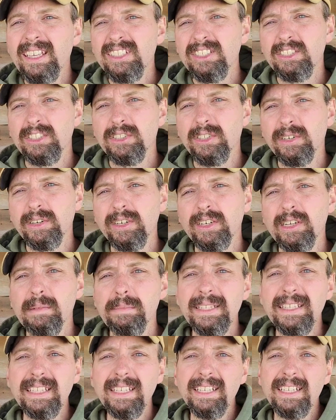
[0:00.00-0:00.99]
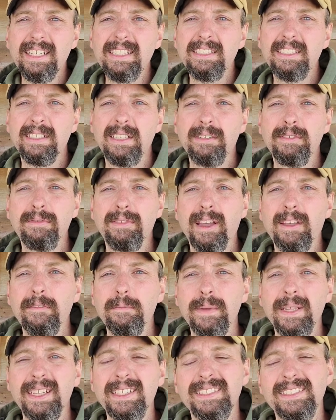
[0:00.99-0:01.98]
stir it up, and then let it sit 5
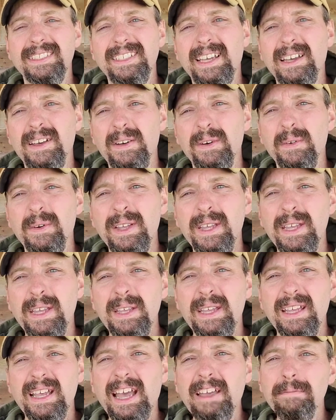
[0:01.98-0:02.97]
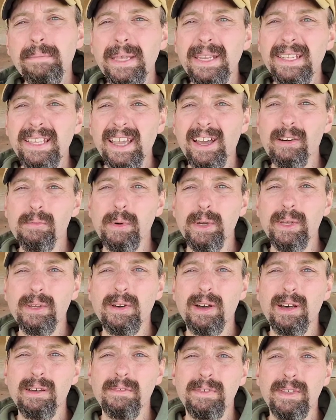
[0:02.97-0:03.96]
minutes. Now, I've made cowboy
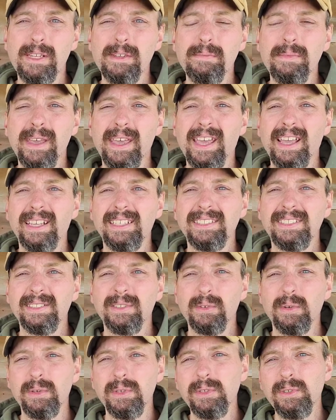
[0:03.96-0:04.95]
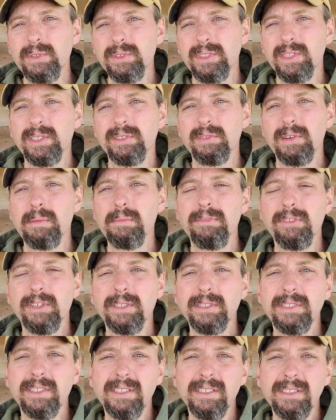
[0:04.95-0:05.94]
coffee in the past or used a drip
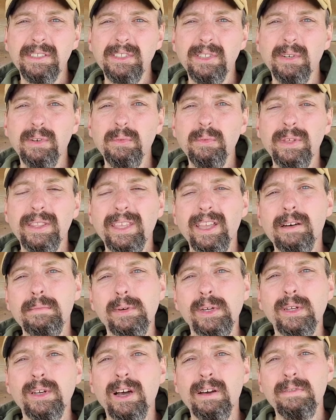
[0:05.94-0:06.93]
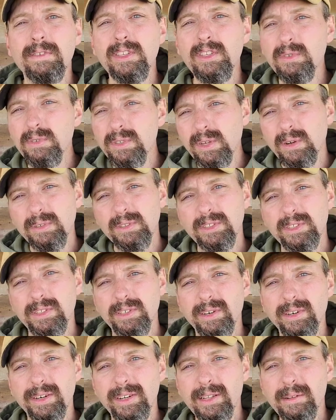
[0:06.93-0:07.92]
filter. So with cowboy coffee, you don't
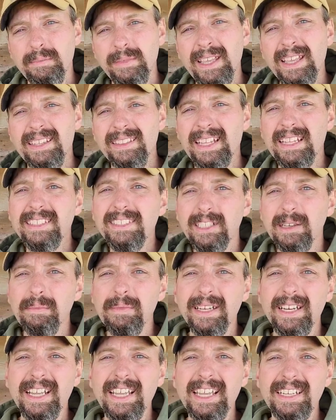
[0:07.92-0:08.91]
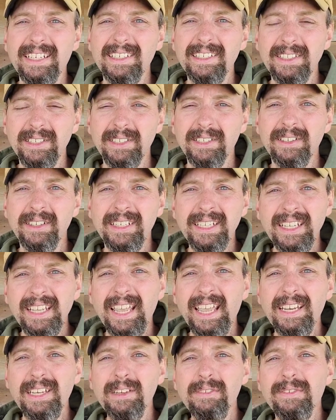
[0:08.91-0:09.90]
stir it up. That's something I had to learn.
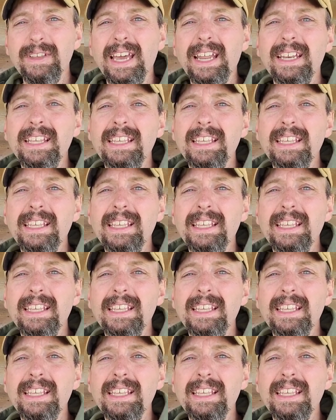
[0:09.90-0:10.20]
And you've got